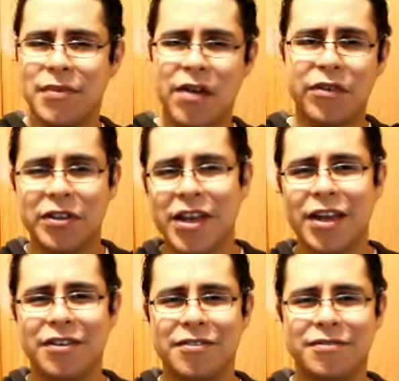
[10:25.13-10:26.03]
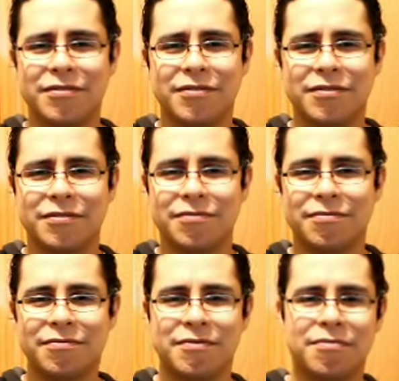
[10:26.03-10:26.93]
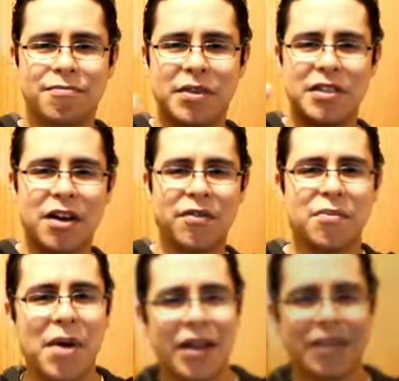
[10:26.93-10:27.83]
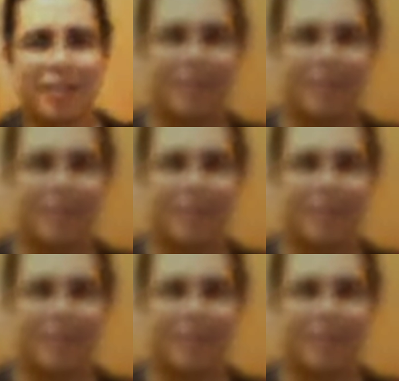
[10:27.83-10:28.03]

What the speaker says: have a good day. Peace out, everybody.